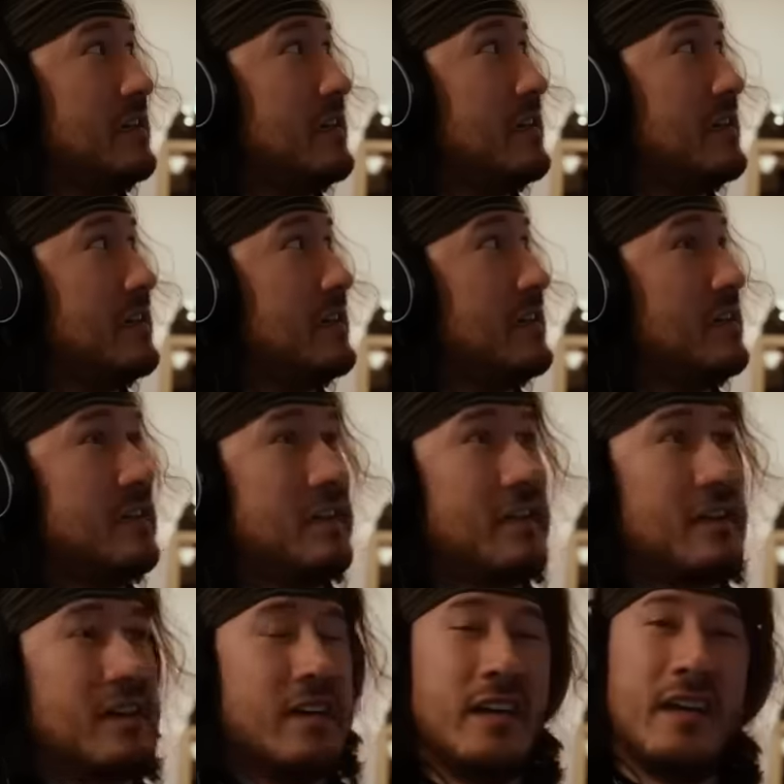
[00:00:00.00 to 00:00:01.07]
Probably.
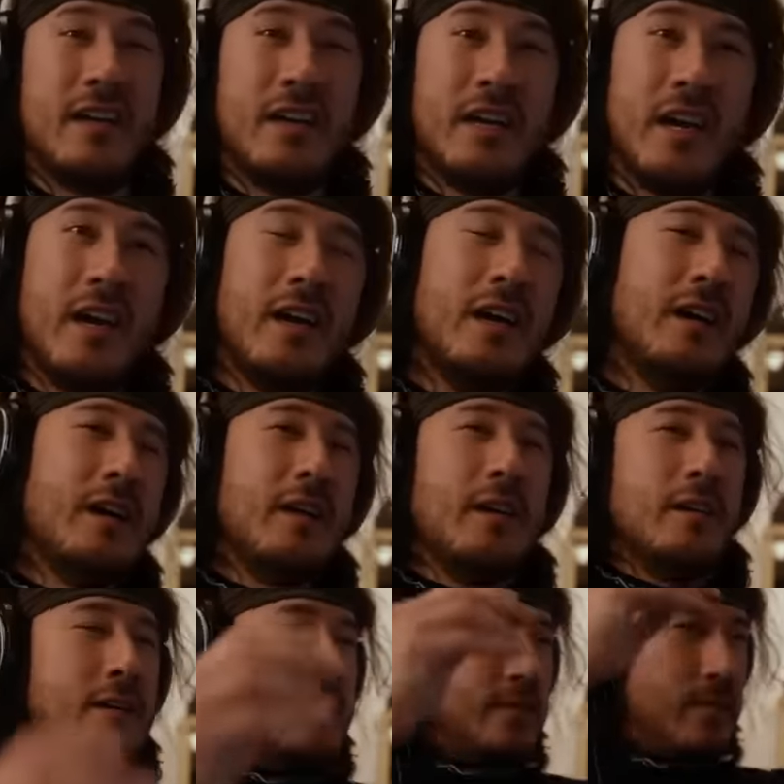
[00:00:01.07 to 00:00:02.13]

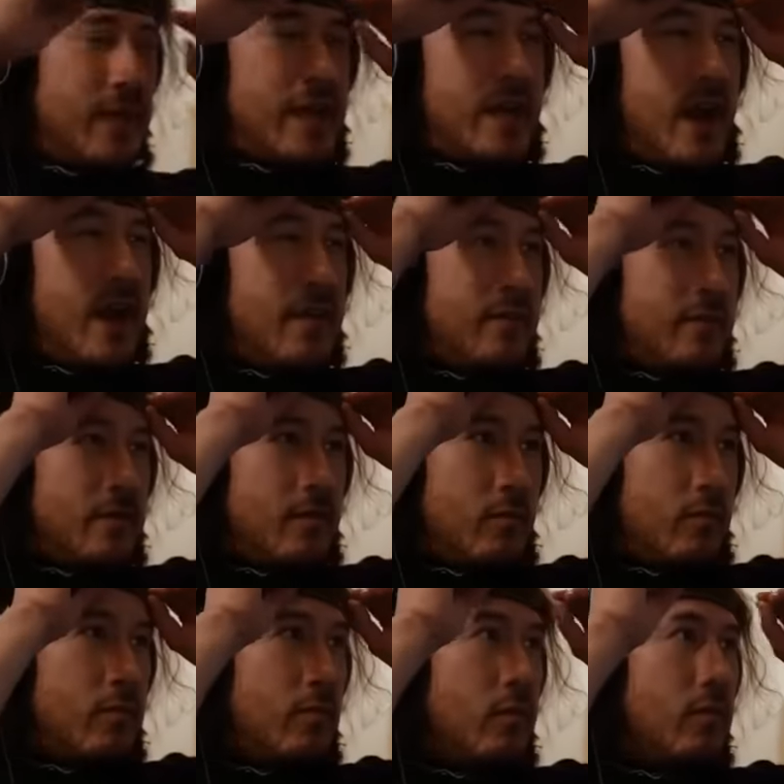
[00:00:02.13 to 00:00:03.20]
Man, I have.
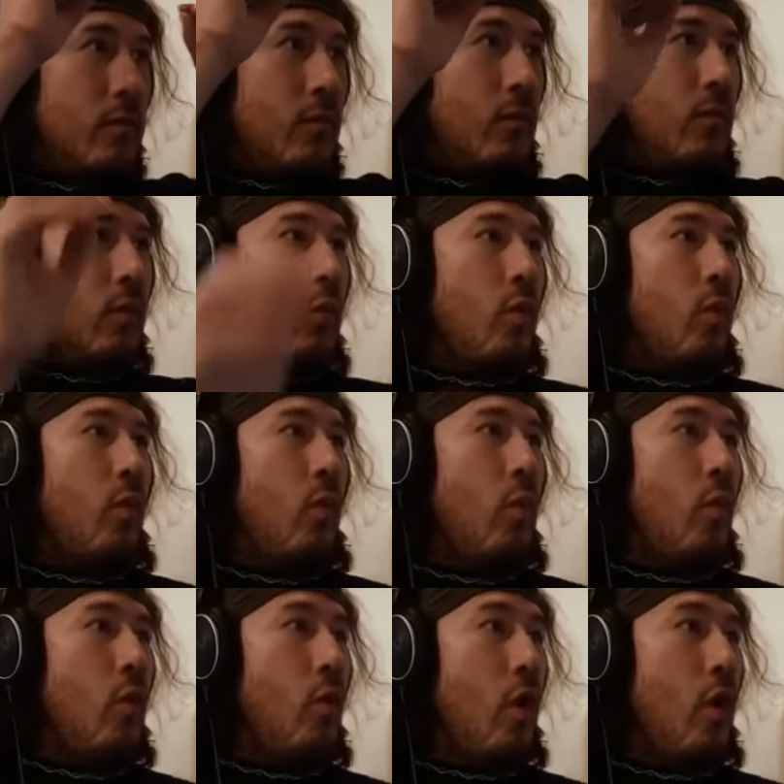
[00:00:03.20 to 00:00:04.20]
Whoa!